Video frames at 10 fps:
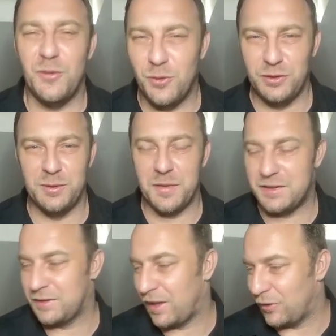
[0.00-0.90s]
ultimate
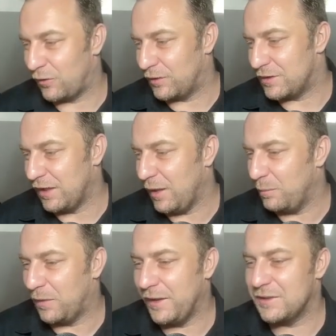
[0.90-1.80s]
stunner of this game
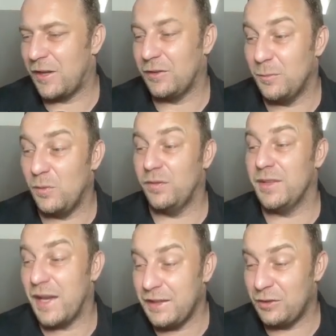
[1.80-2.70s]
plays now the move
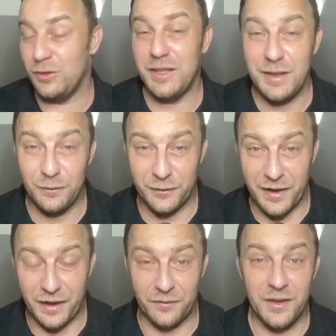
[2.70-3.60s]
knight to
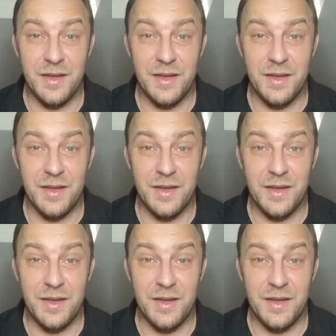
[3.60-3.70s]
e5